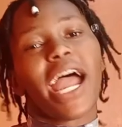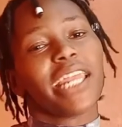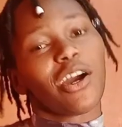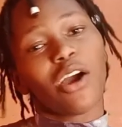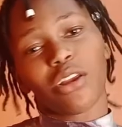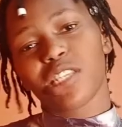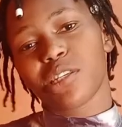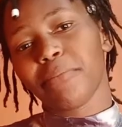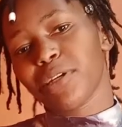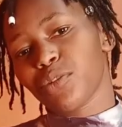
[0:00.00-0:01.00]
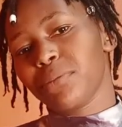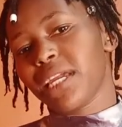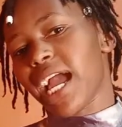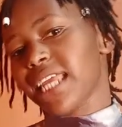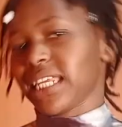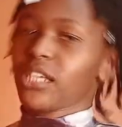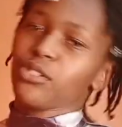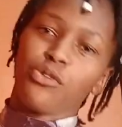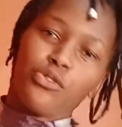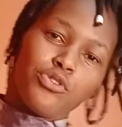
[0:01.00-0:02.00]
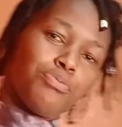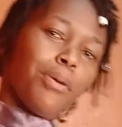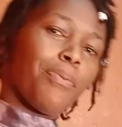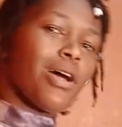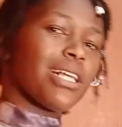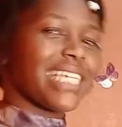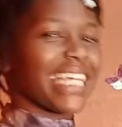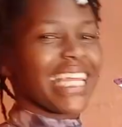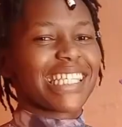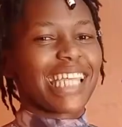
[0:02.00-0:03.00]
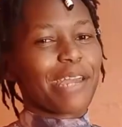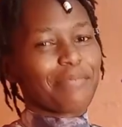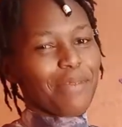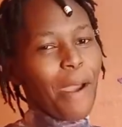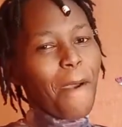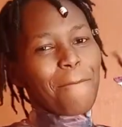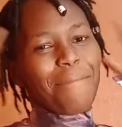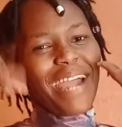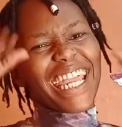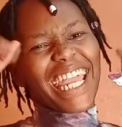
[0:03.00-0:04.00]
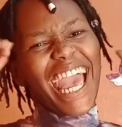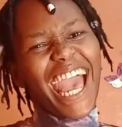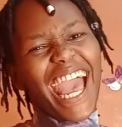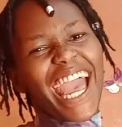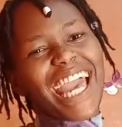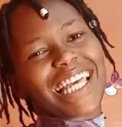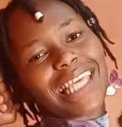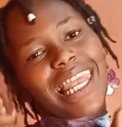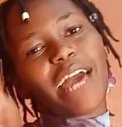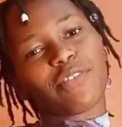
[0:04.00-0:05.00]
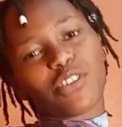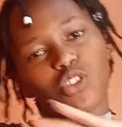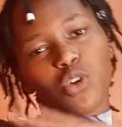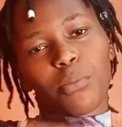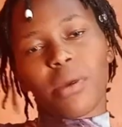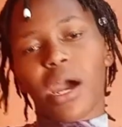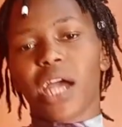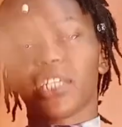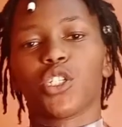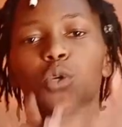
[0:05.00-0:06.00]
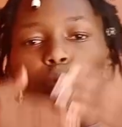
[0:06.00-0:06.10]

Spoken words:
and always remember to be kind and do good to people. Till next time. Bye, guys. I love you so much.